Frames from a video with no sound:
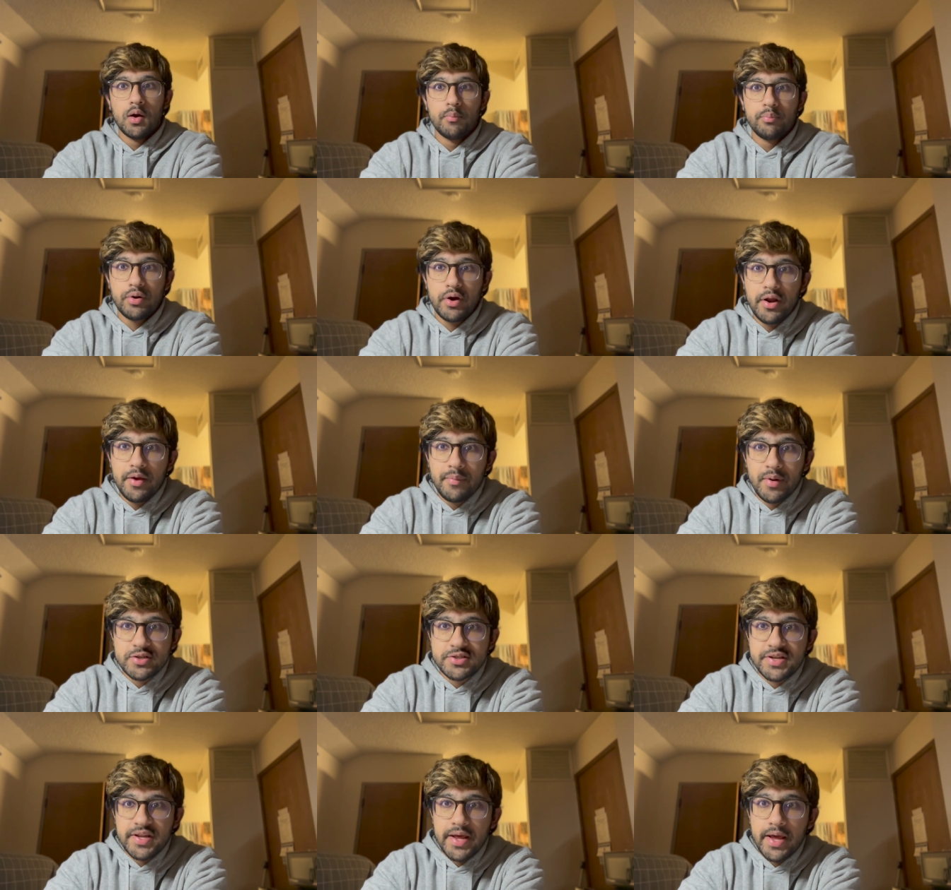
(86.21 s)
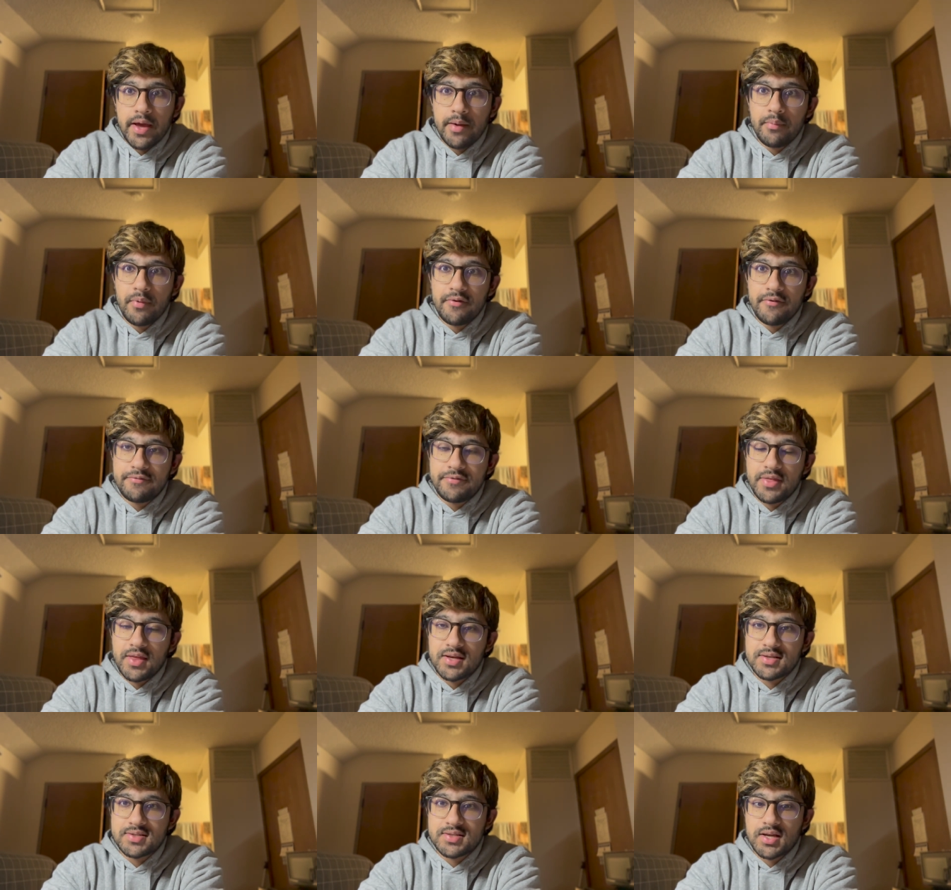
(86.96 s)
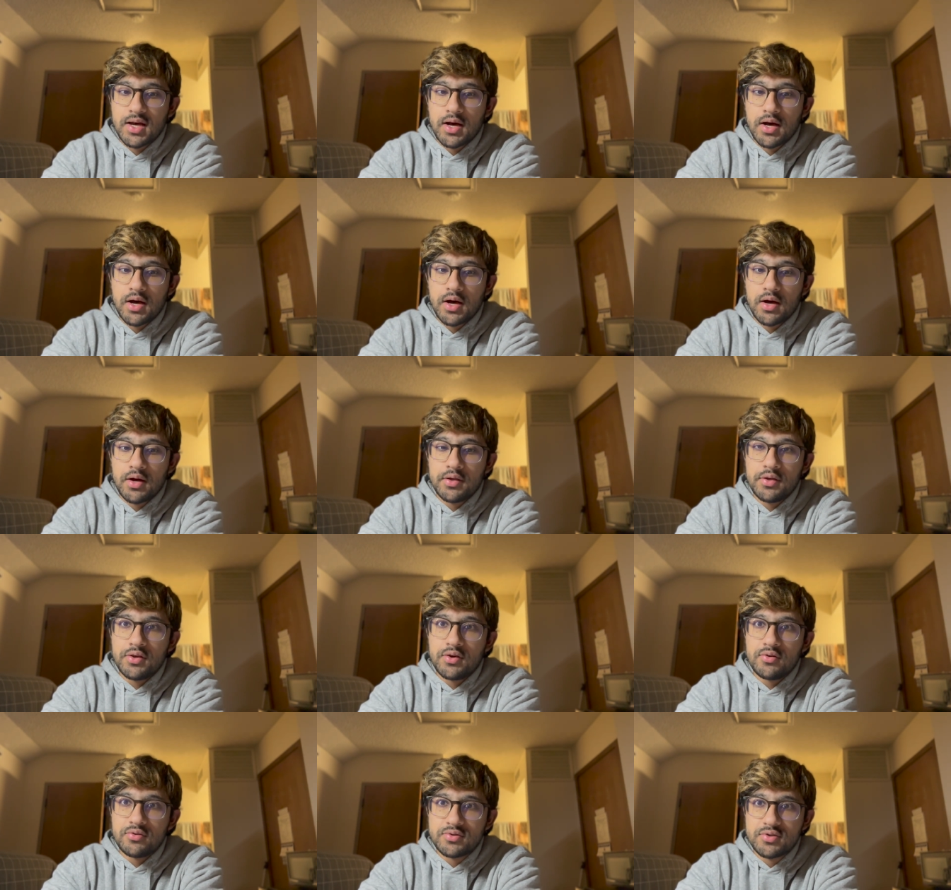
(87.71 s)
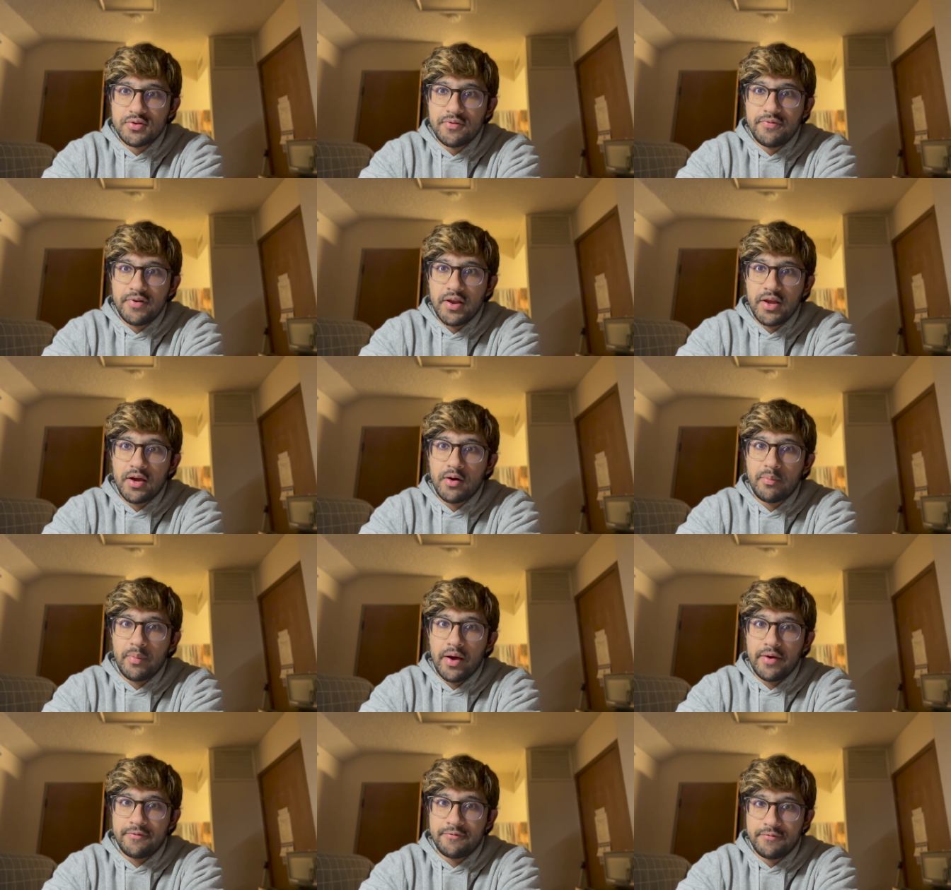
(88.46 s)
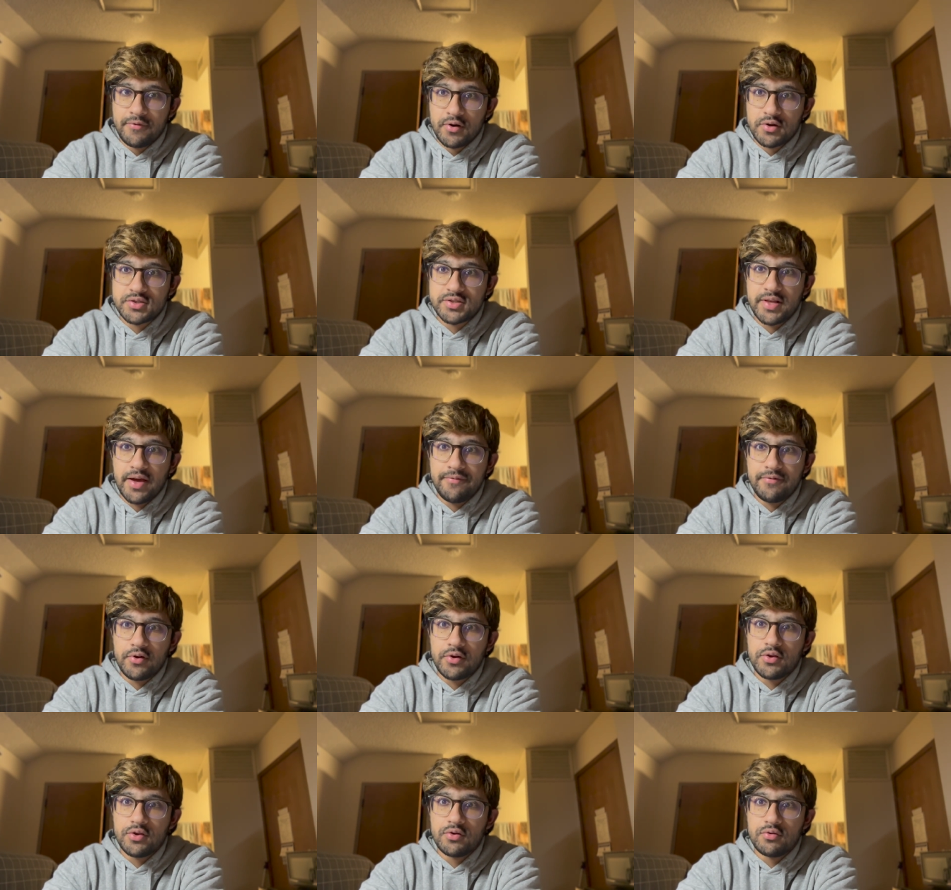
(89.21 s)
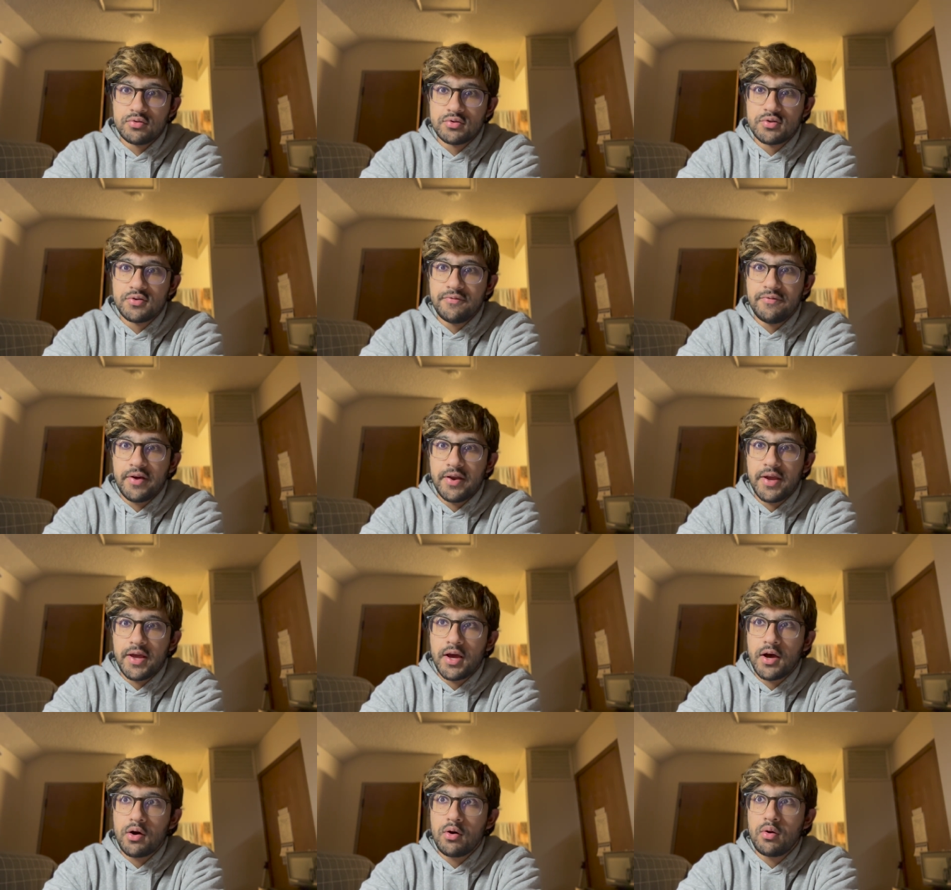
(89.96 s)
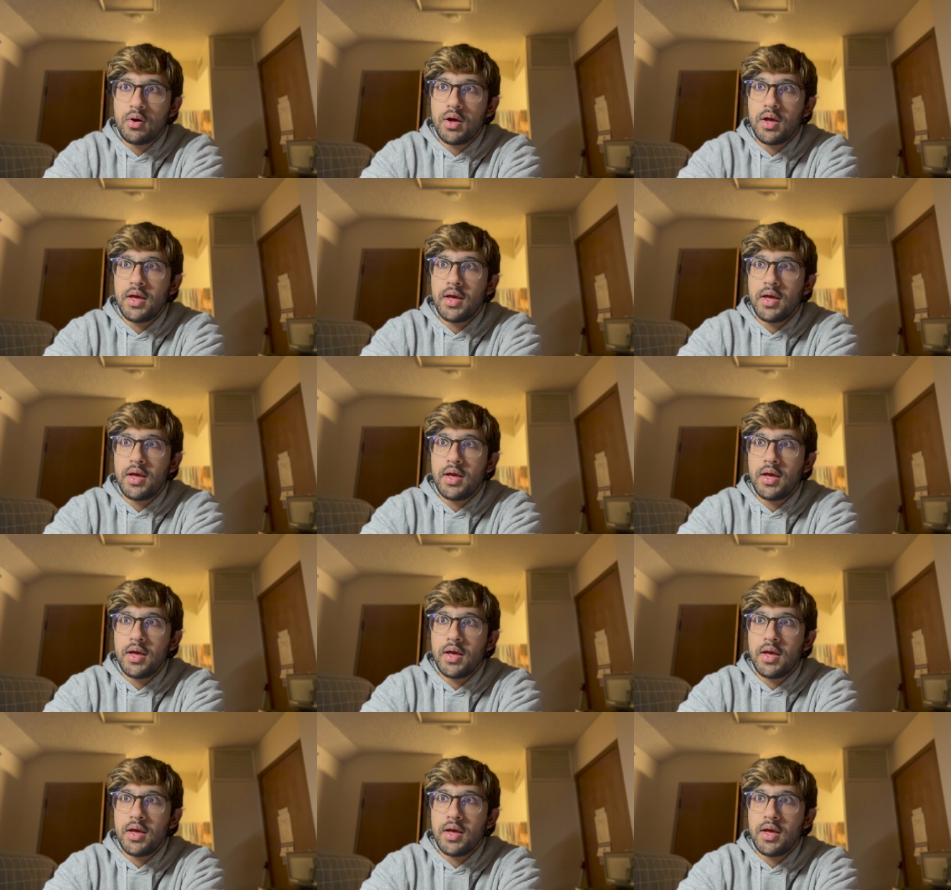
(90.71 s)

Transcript: Pretty much the aim of this uh, YouTube video, my first ever YouTube video,